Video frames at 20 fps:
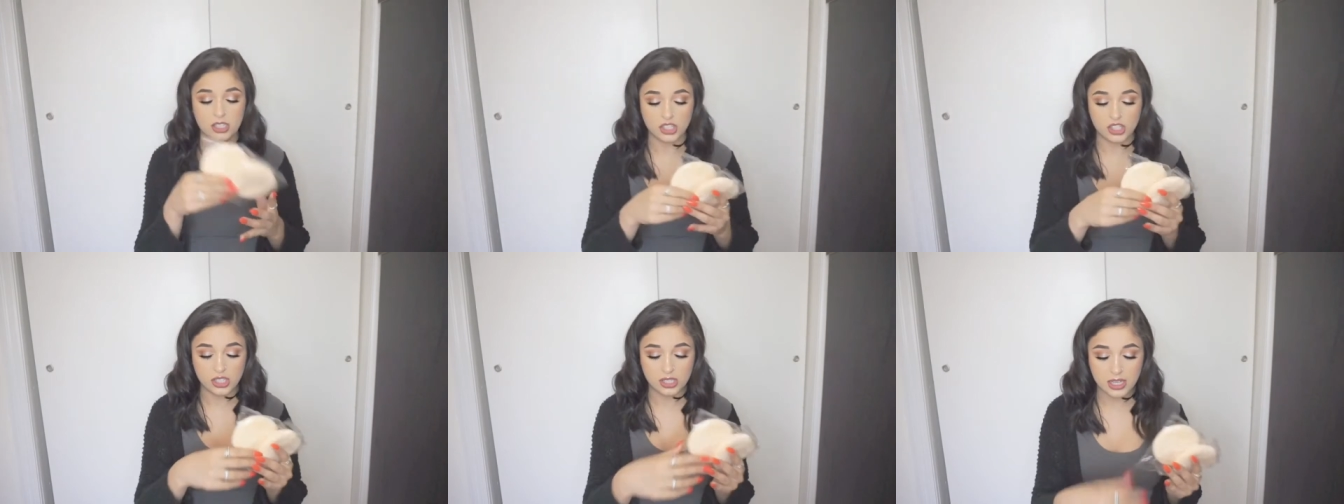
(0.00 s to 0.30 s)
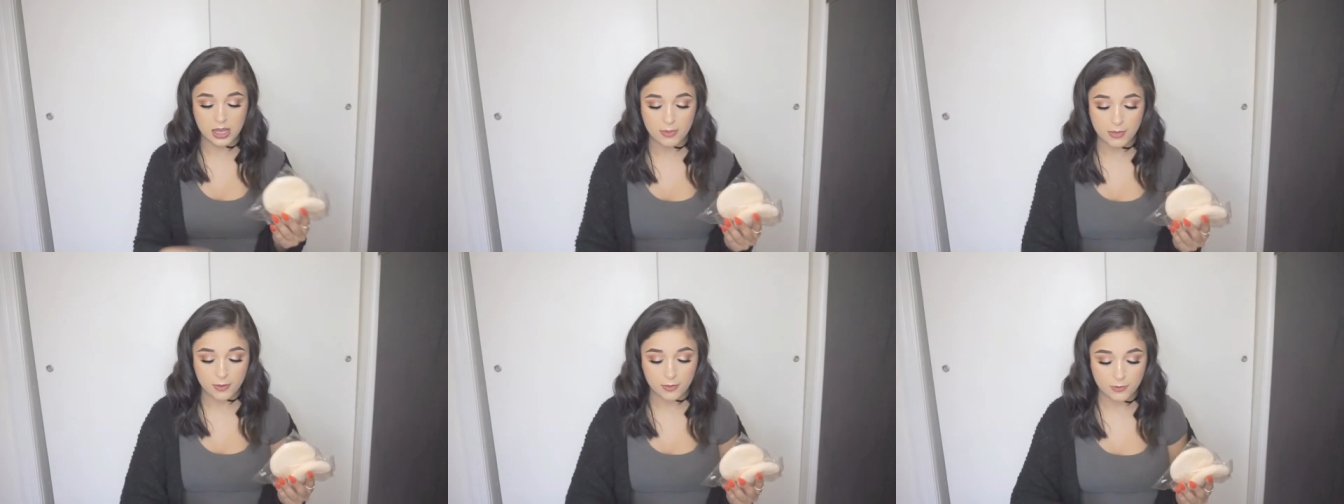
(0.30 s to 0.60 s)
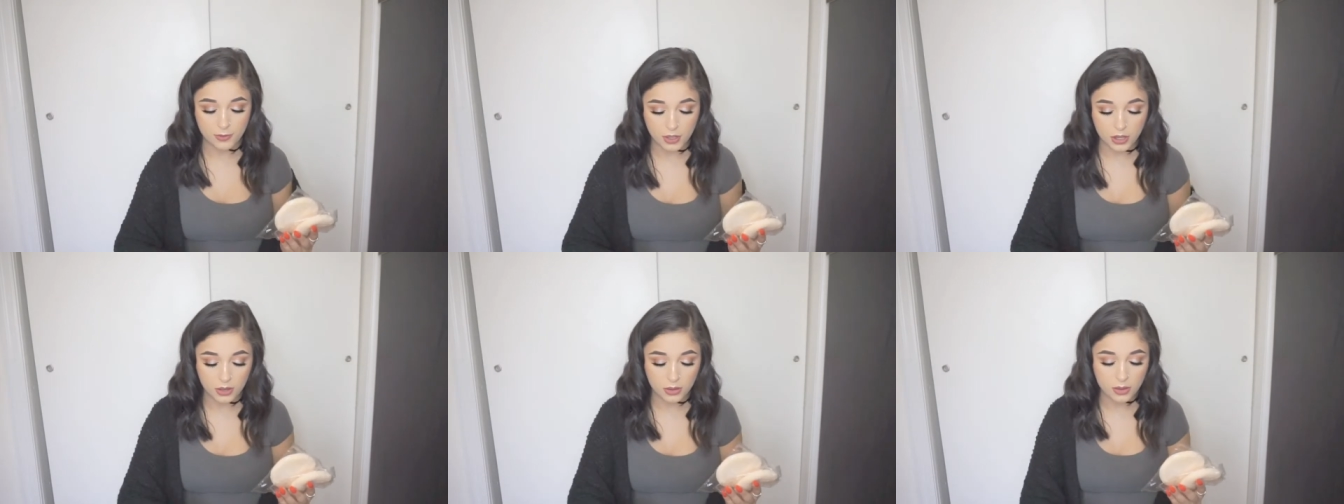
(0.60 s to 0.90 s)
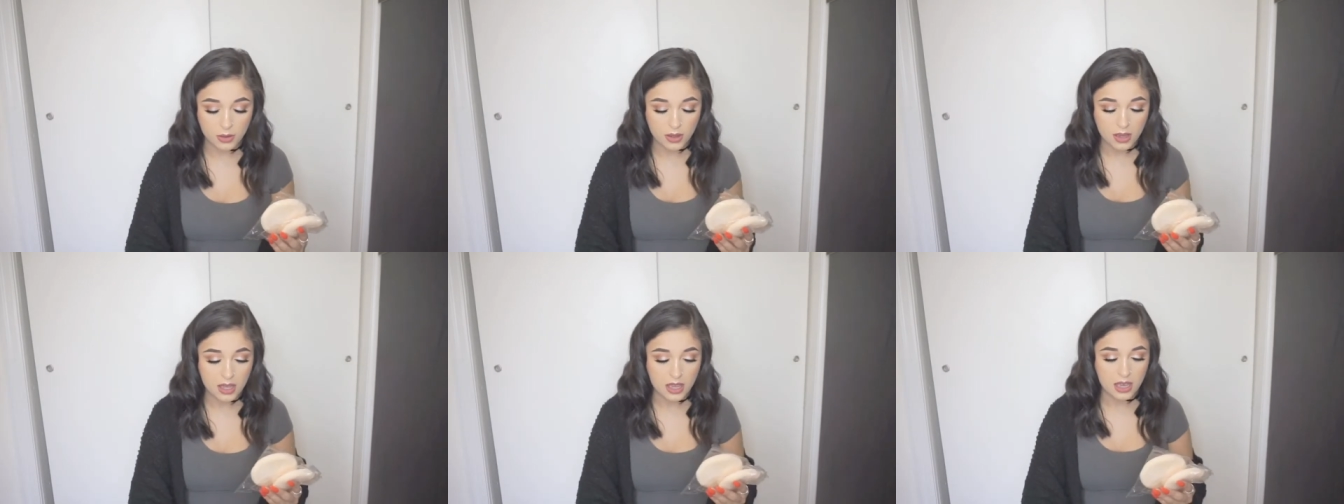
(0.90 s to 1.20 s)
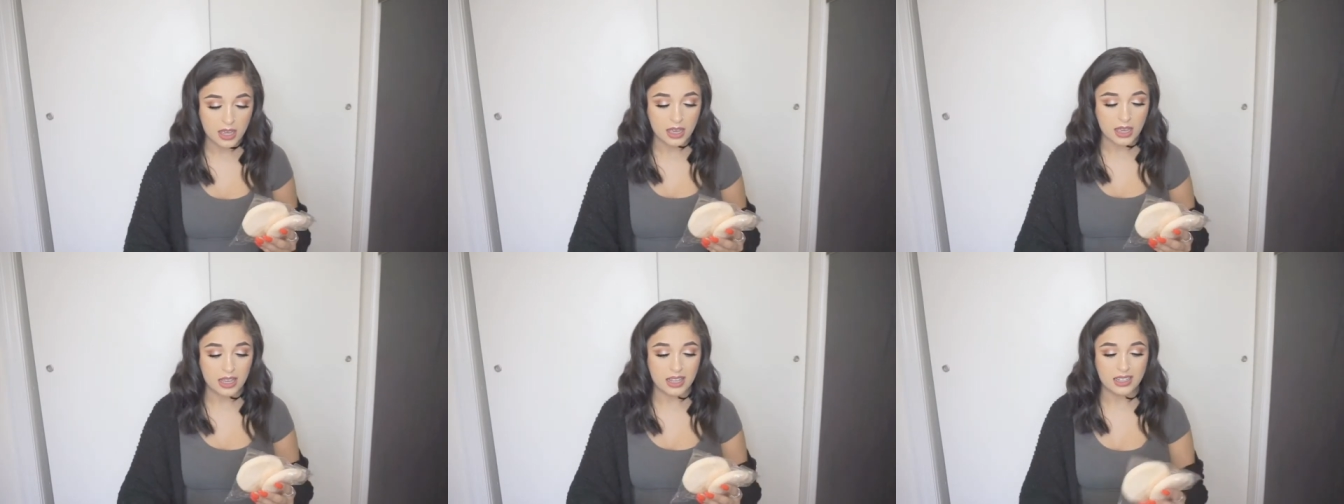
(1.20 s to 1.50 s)
I just keep a few
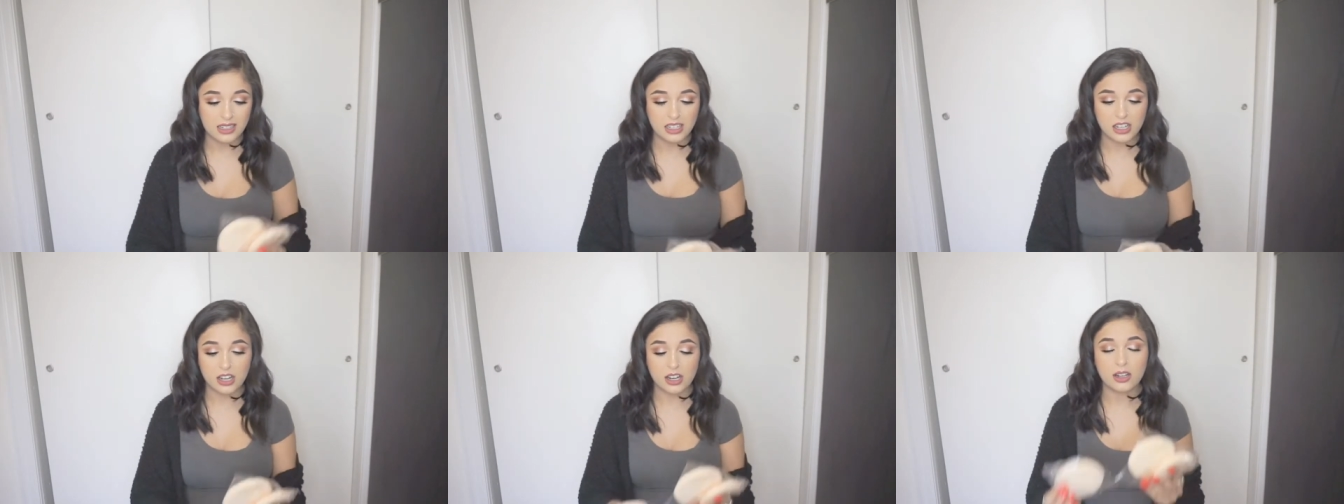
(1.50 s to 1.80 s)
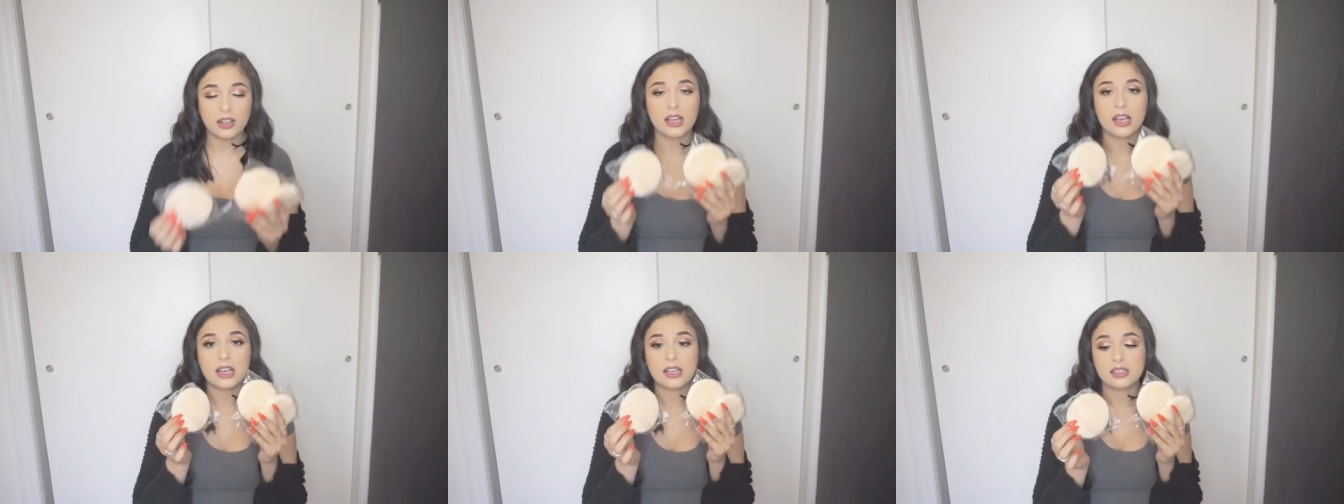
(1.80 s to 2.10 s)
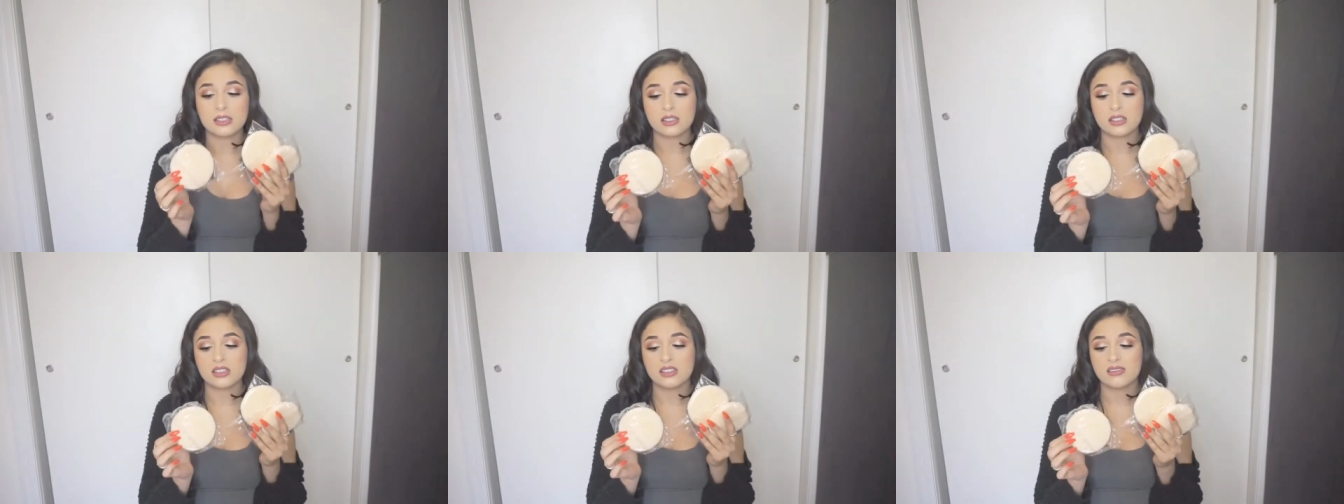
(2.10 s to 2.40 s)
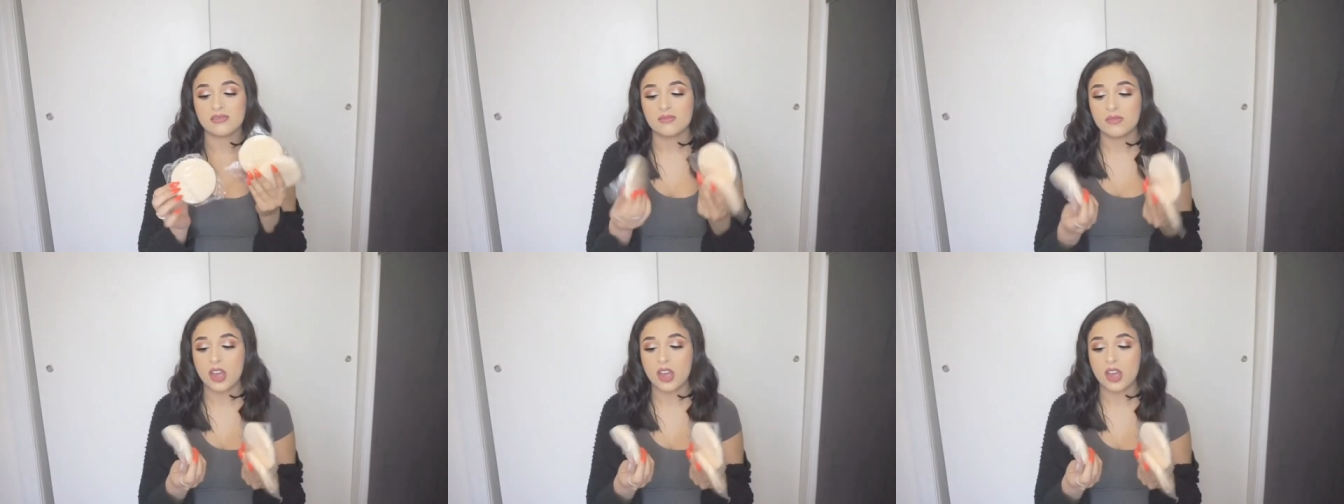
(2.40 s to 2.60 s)
in here because